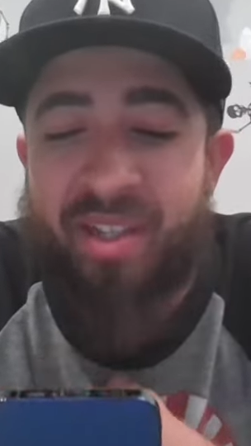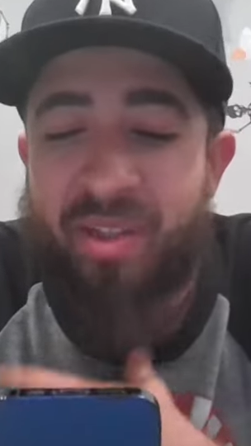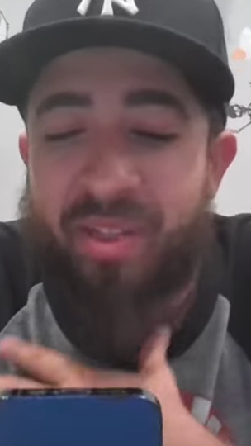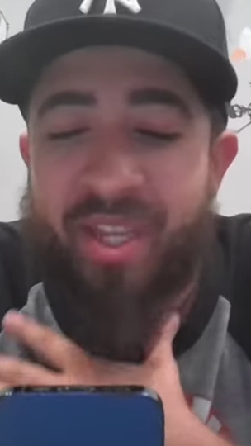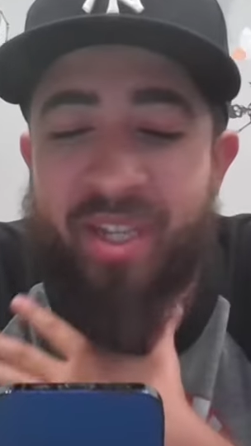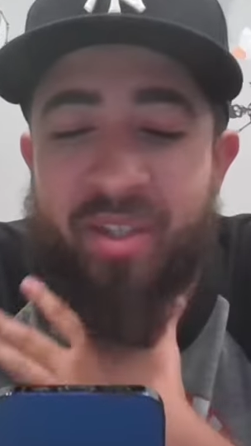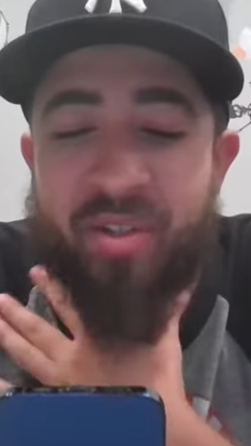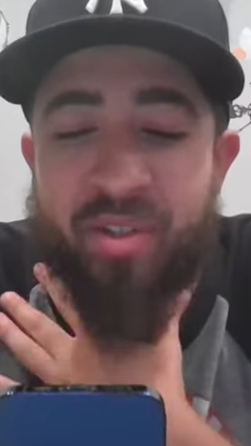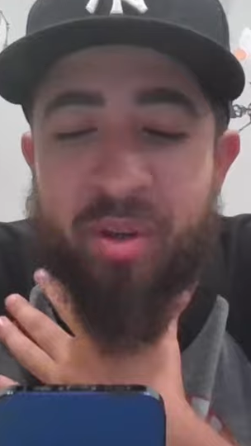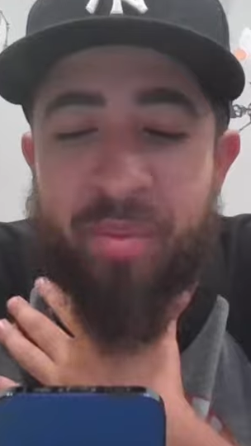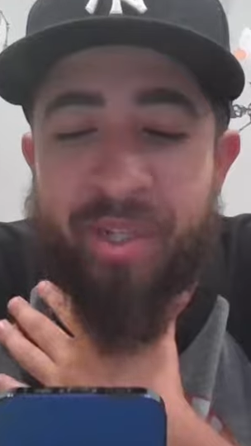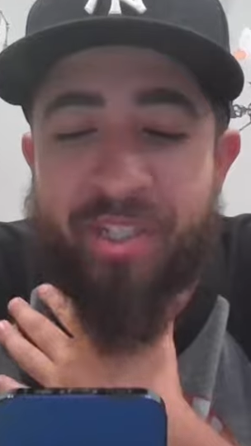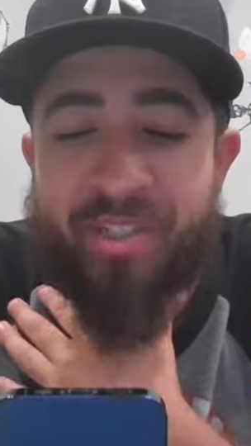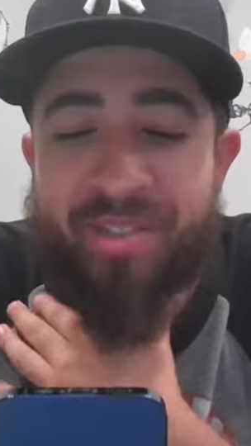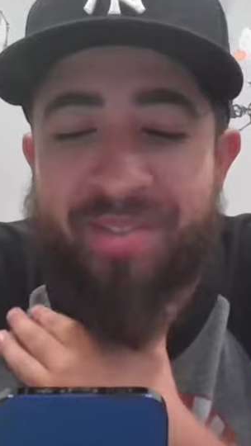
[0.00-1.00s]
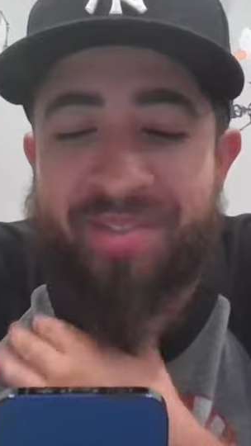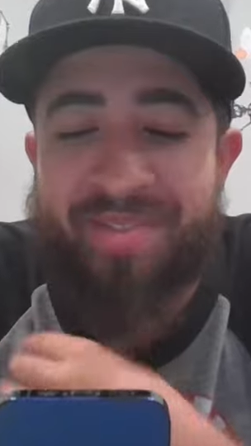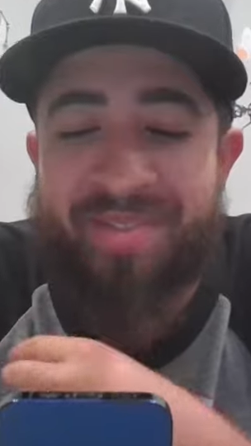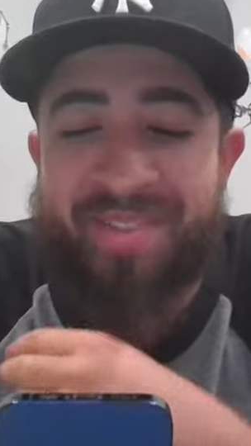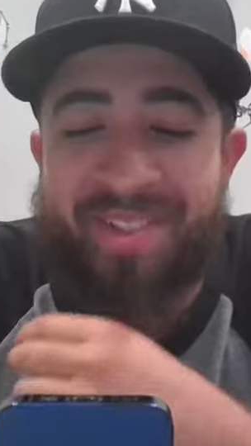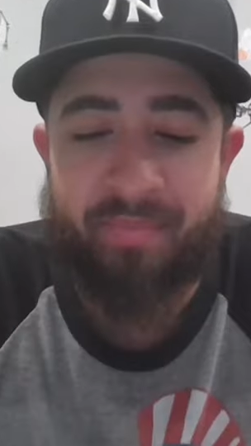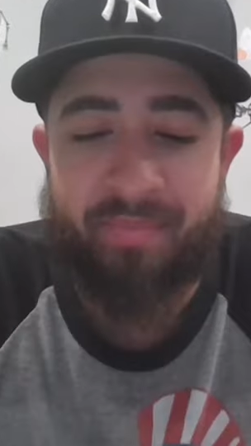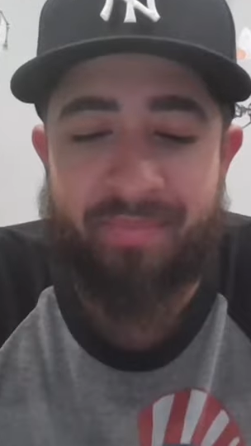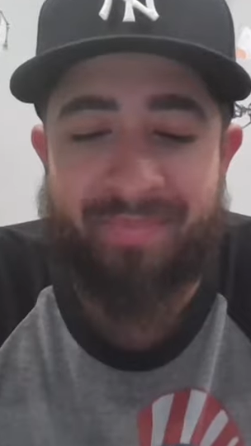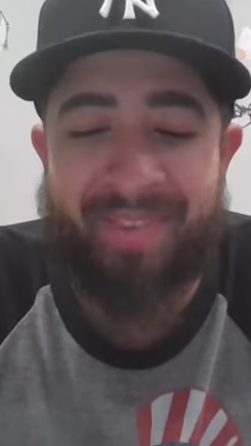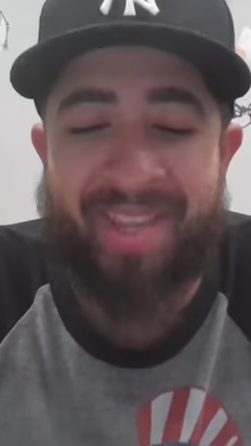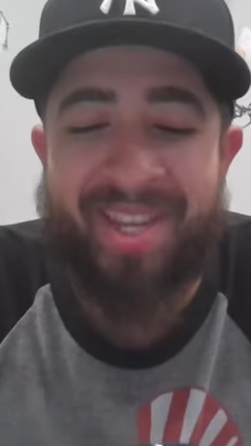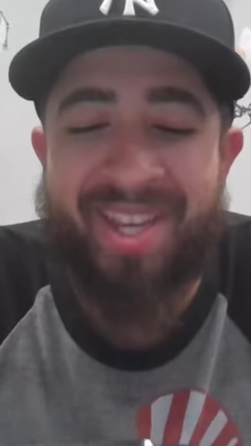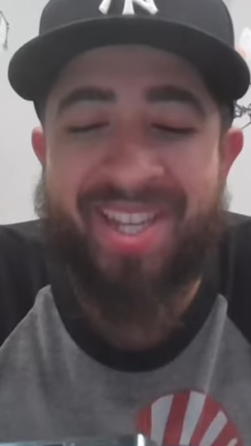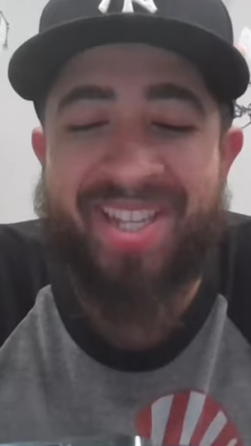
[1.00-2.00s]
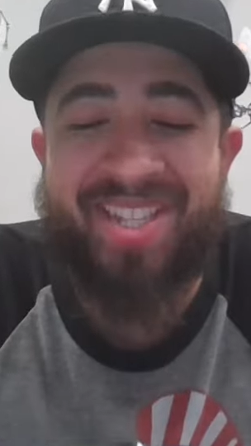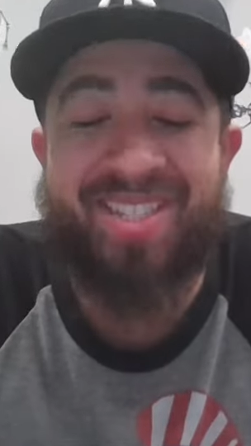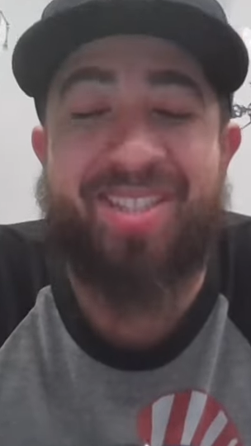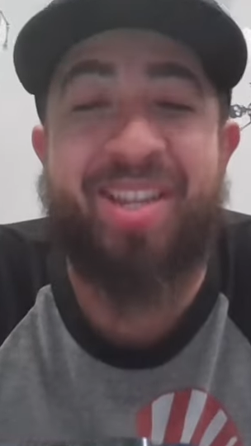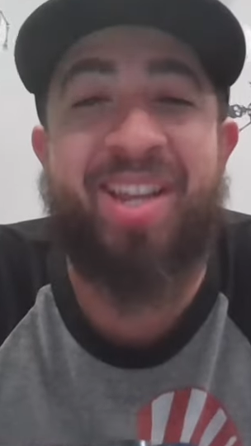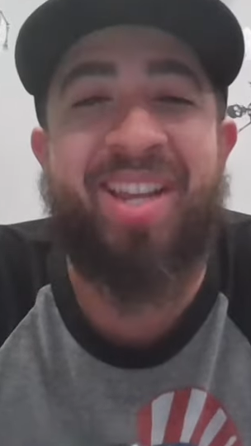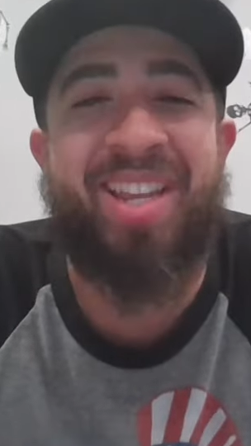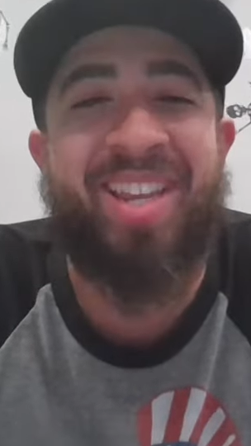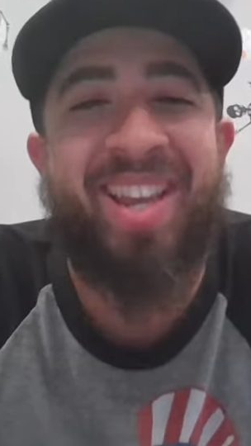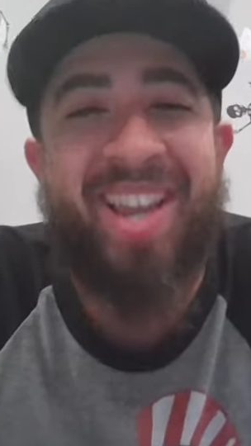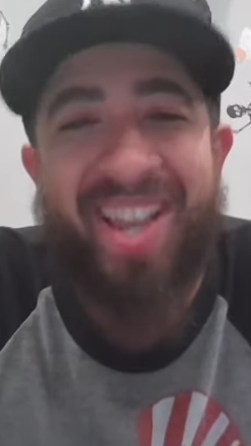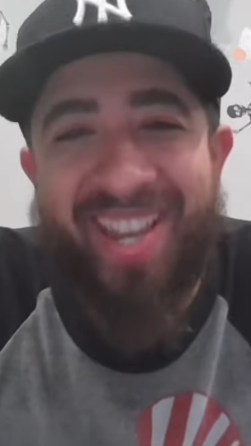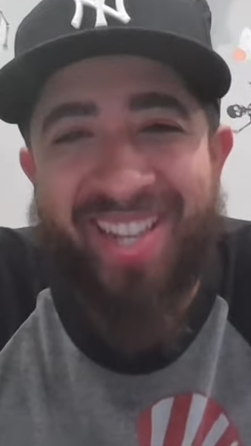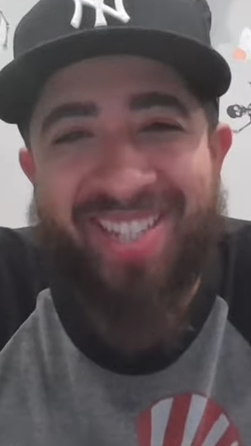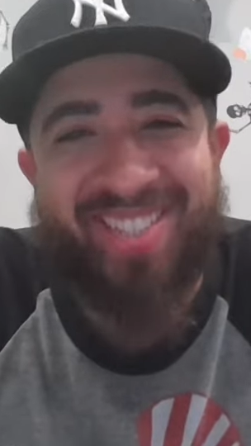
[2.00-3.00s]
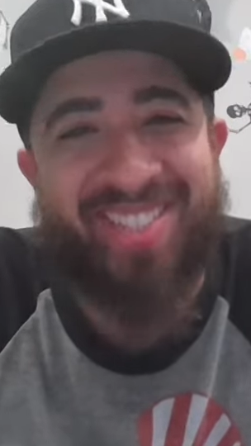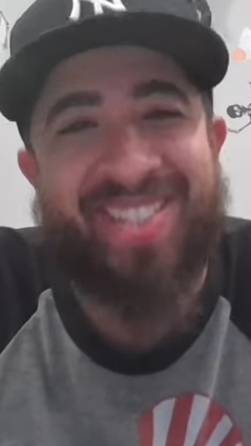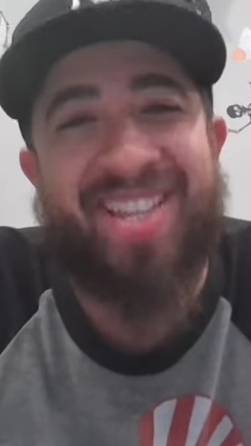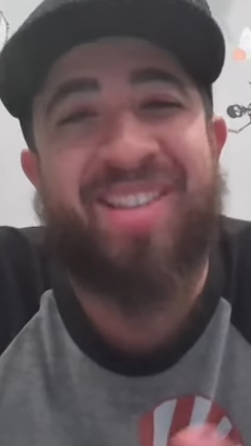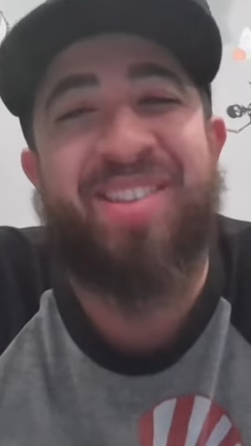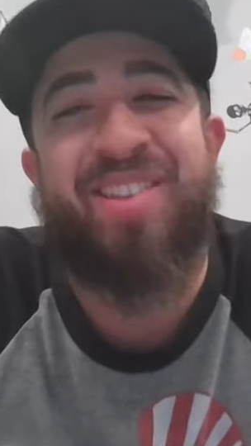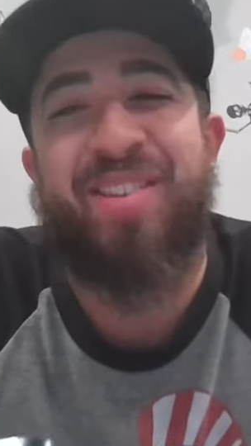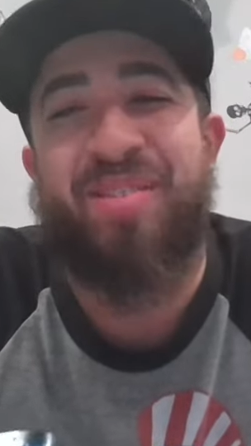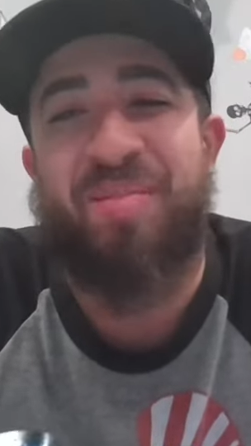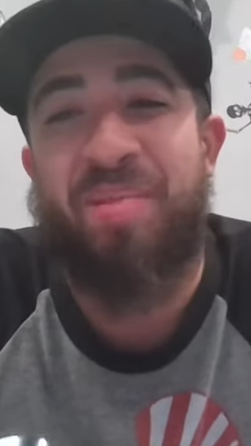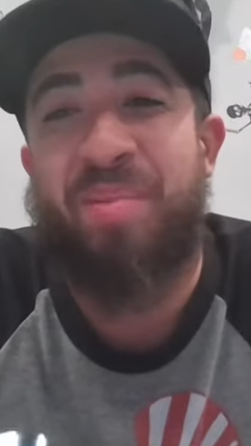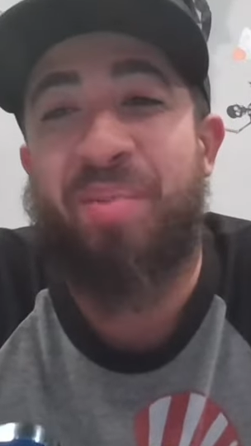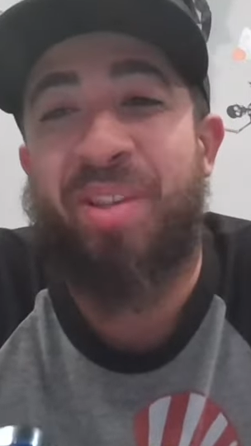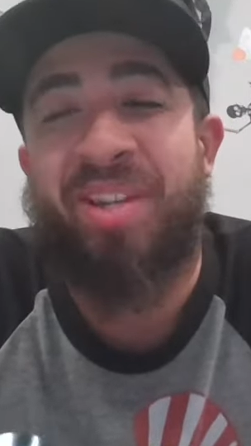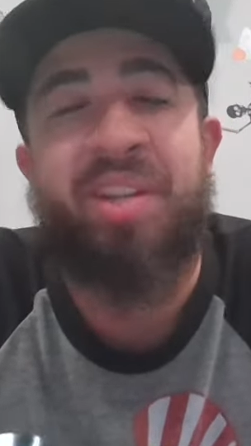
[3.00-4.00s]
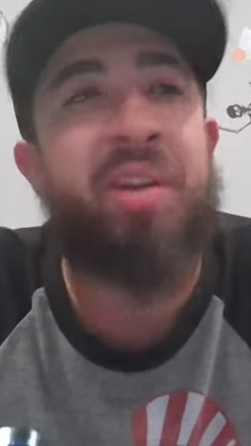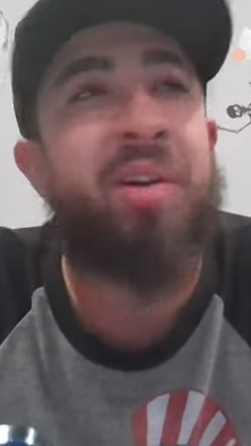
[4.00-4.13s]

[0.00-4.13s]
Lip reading: Thank you so much. He's like, he was telling other people like,